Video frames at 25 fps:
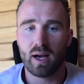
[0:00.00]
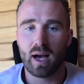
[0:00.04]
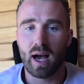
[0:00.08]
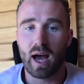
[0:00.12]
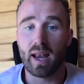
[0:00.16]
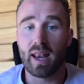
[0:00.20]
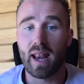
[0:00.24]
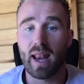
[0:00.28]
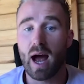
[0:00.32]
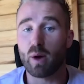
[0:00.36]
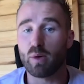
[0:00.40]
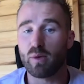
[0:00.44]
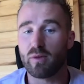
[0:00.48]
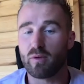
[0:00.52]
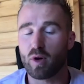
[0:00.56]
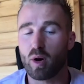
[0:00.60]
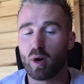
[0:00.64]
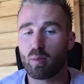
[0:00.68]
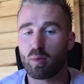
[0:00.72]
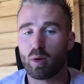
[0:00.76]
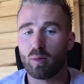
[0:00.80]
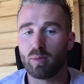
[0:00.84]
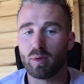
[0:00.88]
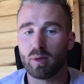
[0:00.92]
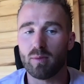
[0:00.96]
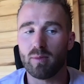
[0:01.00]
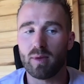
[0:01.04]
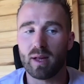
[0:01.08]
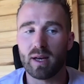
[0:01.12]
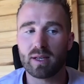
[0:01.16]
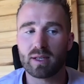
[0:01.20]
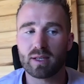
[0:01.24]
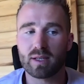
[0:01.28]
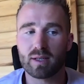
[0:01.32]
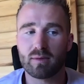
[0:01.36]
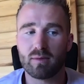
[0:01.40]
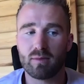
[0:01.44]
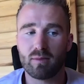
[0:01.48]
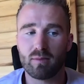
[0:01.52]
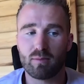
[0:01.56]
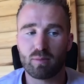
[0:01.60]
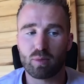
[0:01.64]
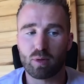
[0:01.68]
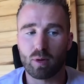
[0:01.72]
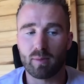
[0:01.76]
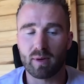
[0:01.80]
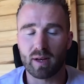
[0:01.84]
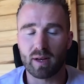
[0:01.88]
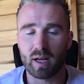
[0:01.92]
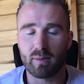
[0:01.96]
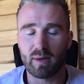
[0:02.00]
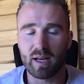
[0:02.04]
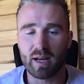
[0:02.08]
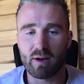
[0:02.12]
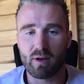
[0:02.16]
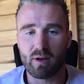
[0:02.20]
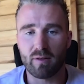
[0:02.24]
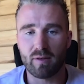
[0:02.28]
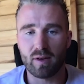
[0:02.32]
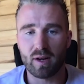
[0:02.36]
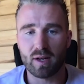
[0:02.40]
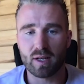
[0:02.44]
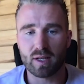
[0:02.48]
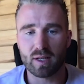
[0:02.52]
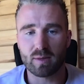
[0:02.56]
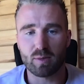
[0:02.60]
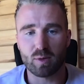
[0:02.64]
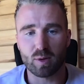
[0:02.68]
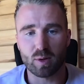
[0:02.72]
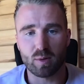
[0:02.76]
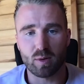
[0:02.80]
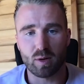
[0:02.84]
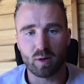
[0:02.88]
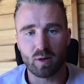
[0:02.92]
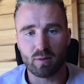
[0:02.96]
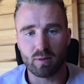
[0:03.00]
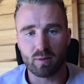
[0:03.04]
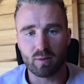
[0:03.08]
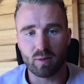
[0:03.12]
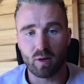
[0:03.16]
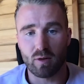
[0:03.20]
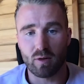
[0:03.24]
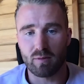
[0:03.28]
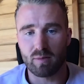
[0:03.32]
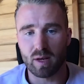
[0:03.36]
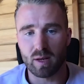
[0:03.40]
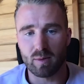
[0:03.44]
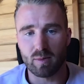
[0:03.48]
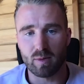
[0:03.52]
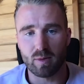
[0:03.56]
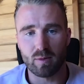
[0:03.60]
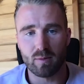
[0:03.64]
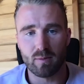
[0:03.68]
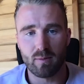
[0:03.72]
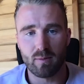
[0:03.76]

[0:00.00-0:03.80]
And now you've got a problem that's probably going to be irreversible to a lot, a lot of people.